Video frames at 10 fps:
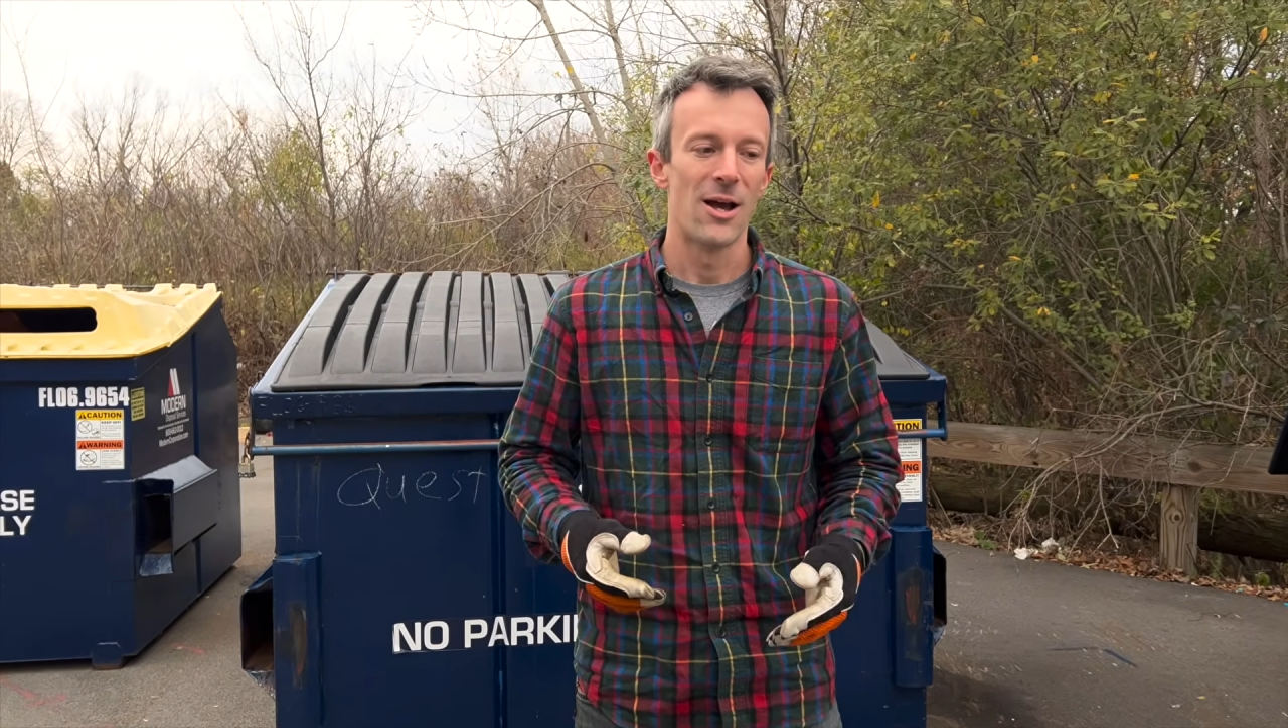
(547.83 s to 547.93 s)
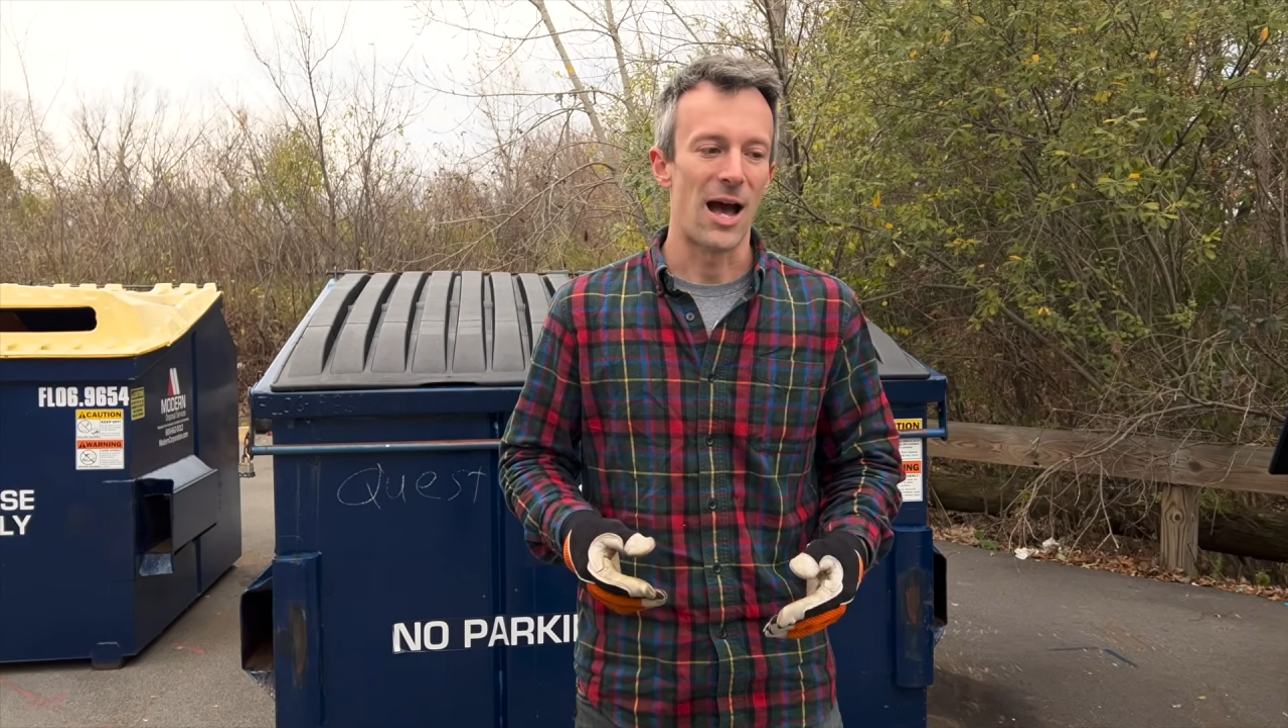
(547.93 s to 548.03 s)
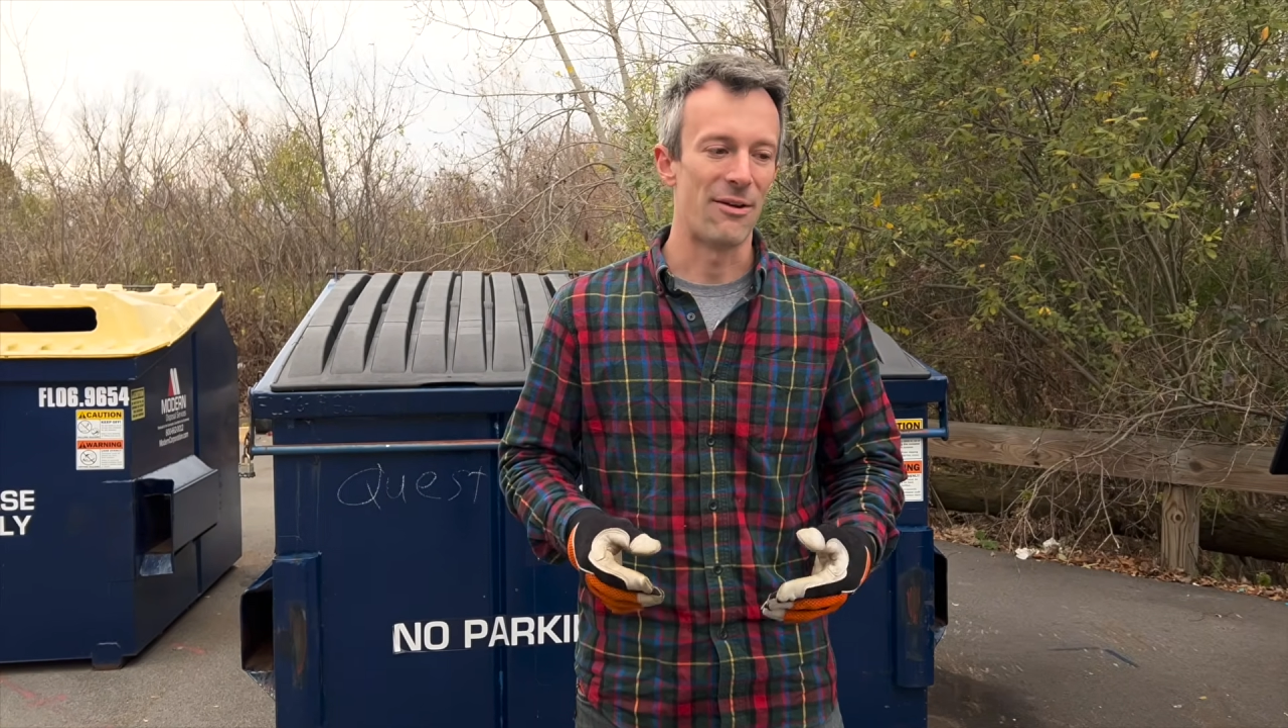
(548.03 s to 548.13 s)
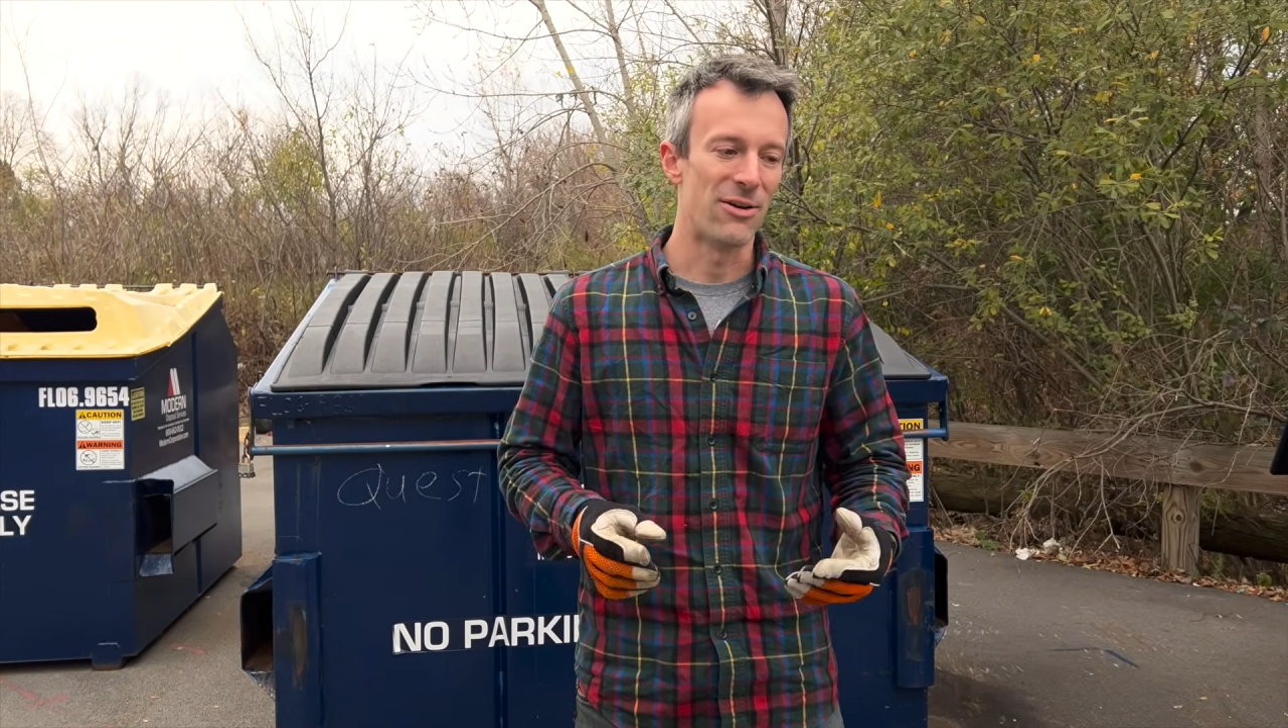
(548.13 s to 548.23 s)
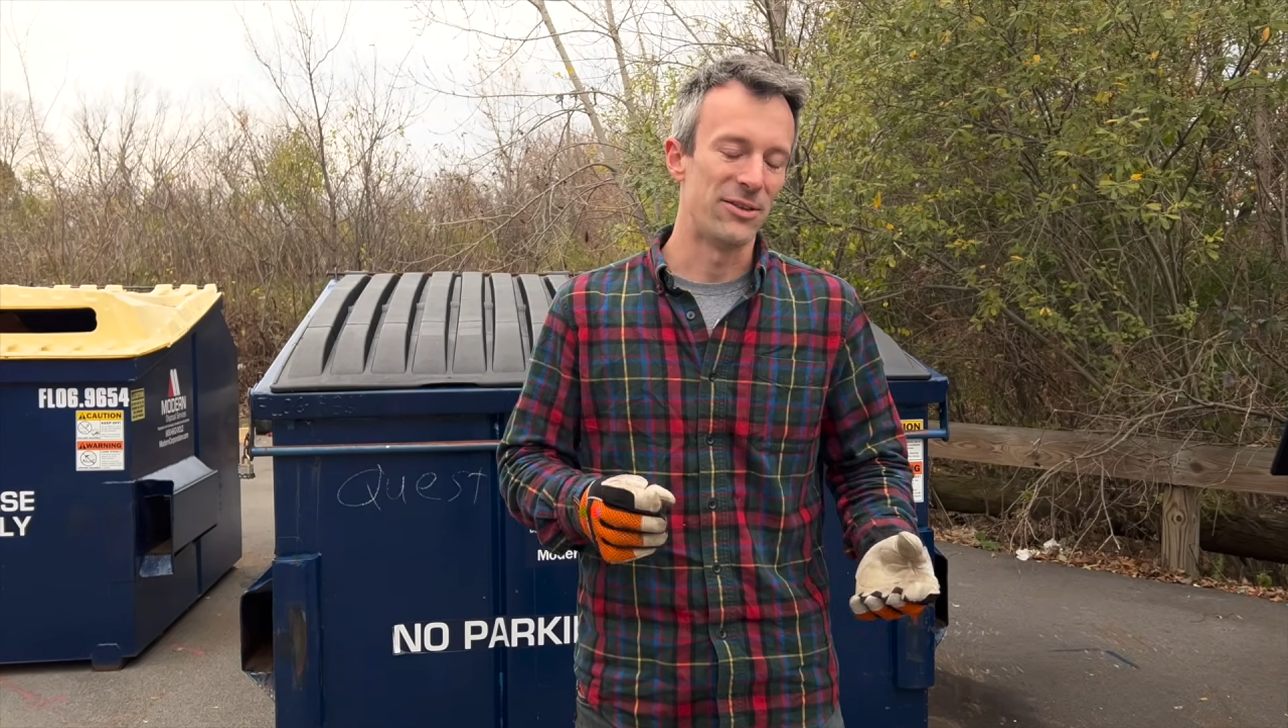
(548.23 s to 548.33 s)

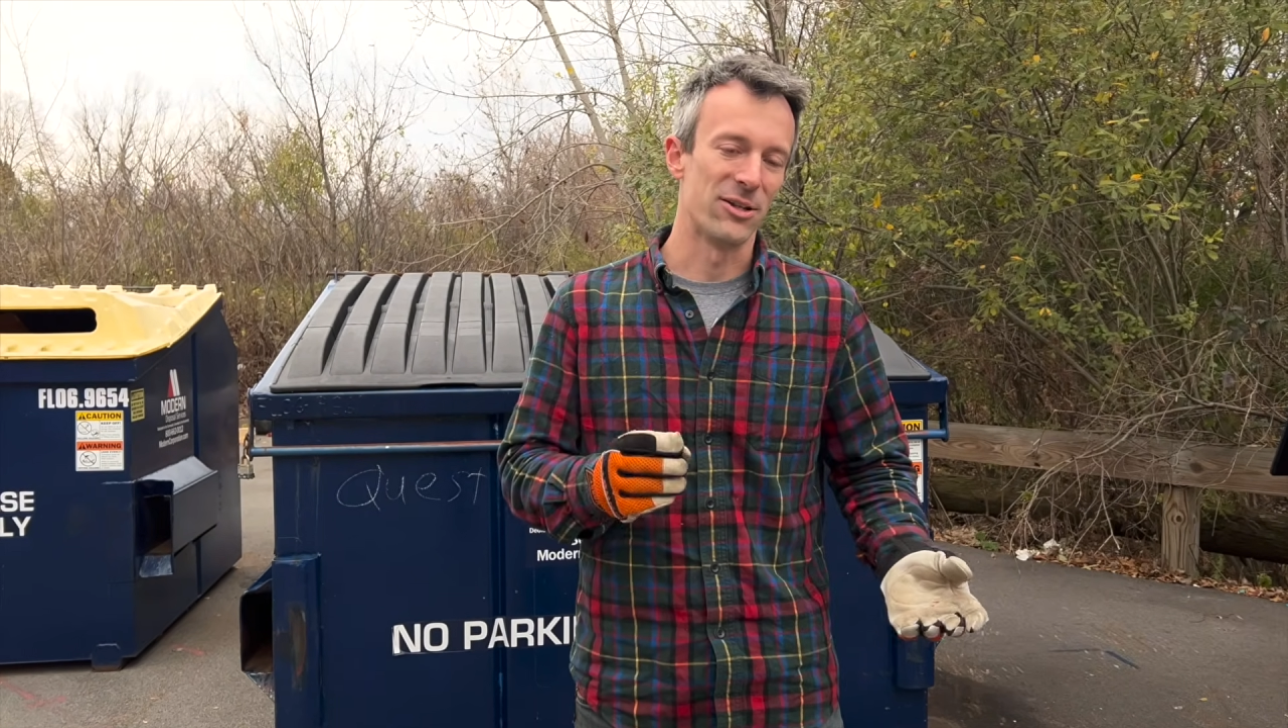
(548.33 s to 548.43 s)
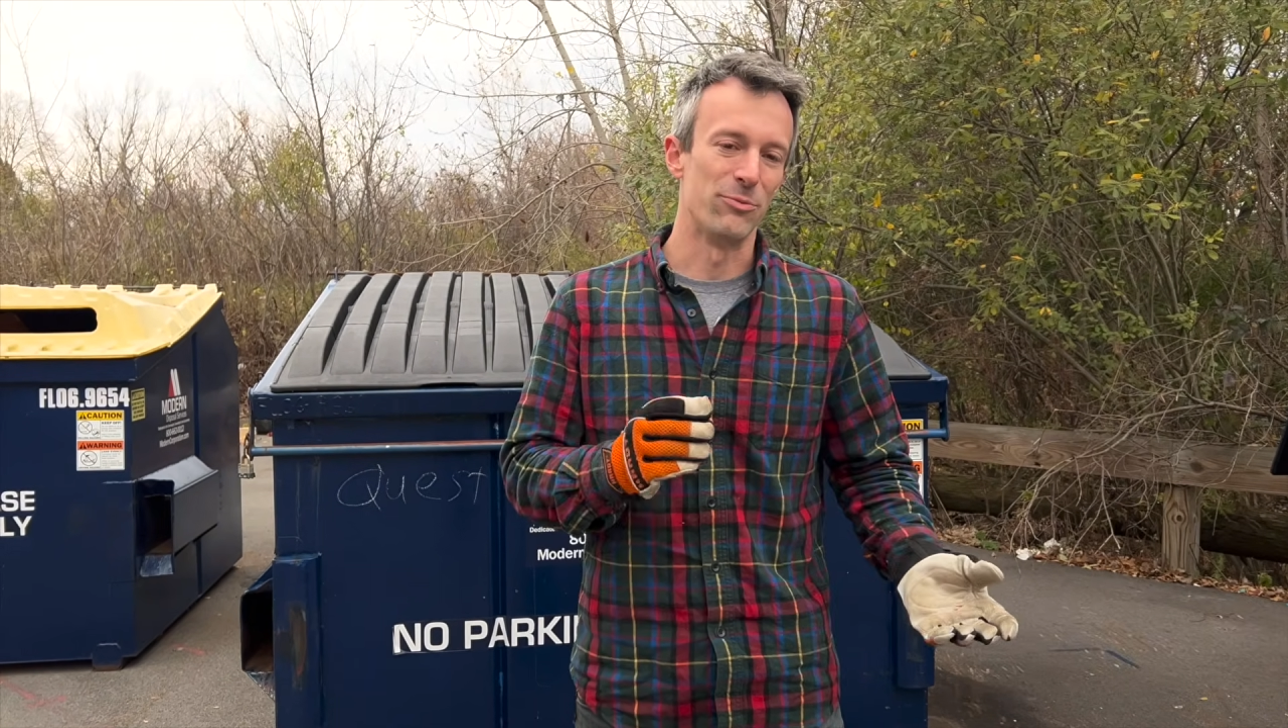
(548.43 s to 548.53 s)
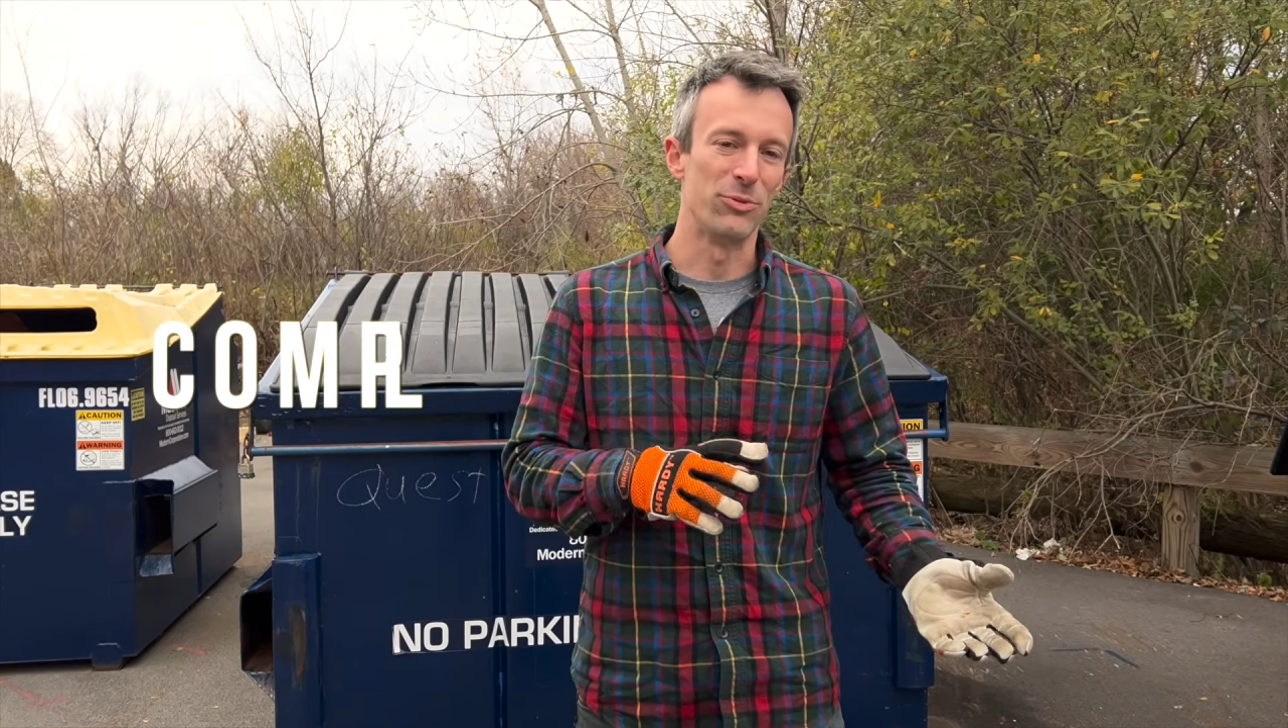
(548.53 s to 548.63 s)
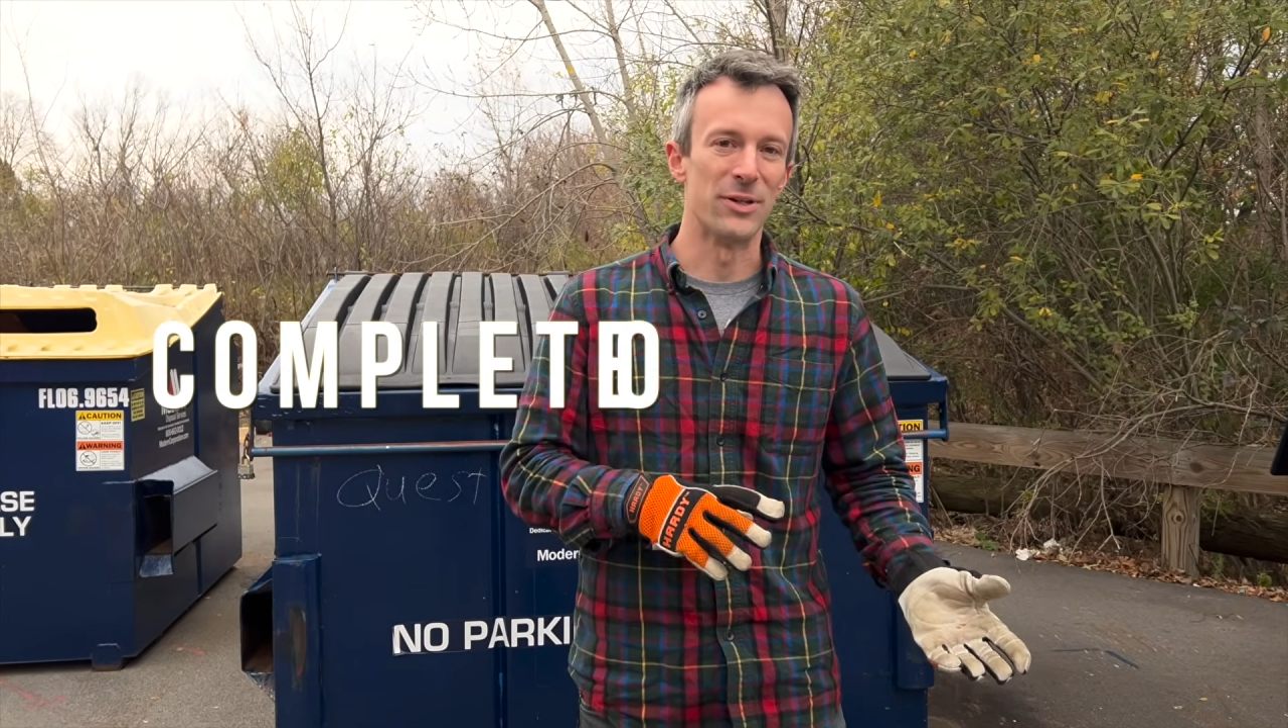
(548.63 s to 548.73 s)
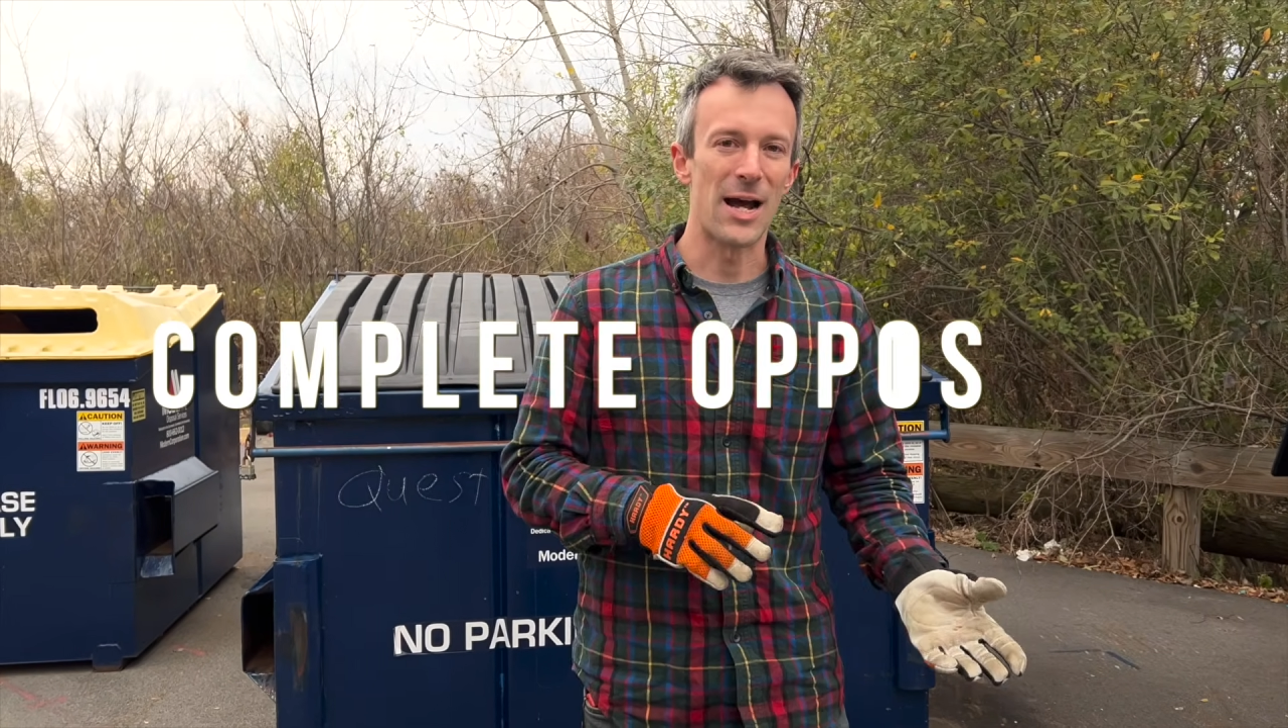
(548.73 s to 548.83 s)
I've had the
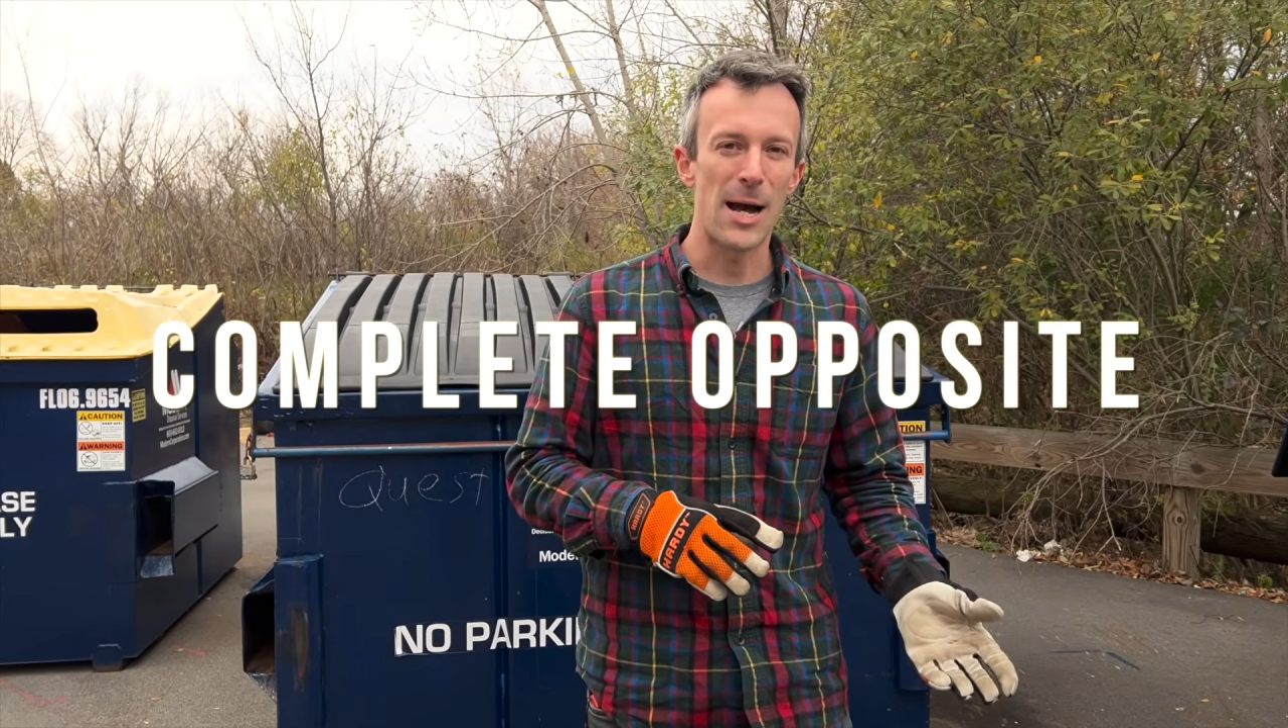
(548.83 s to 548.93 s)
complete